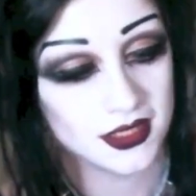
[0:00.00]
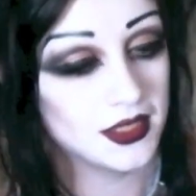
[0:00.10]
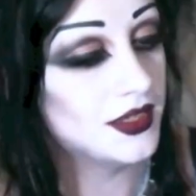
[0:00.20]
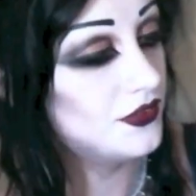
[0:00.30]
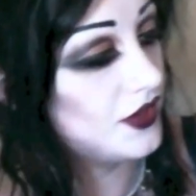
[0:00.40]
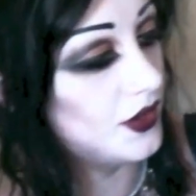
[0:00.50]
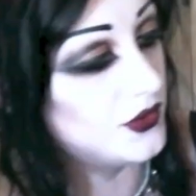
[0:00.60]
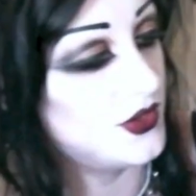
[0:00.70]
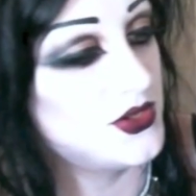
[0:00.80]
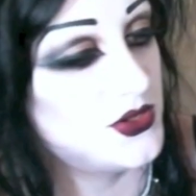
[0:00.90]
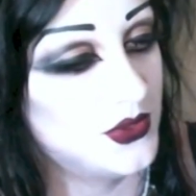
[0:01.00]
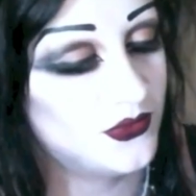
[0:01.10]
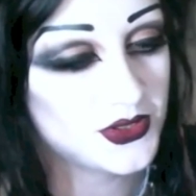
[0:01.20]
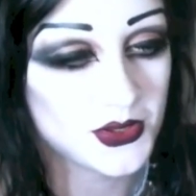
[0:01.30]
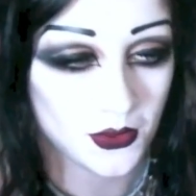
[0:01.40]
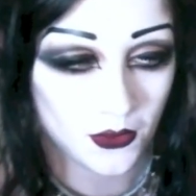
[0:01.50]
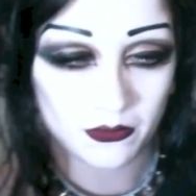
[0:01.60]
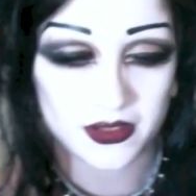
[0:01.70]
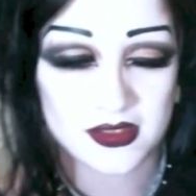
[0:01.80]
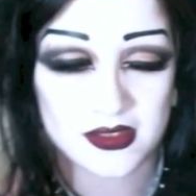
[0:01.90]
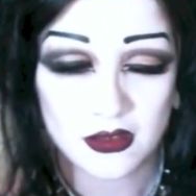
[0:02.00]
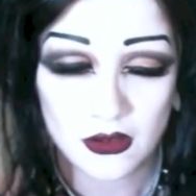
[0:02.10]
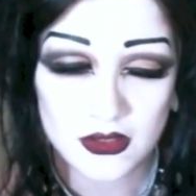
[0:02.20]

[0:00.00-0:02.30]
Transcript: if I hold on to it for too long. It's so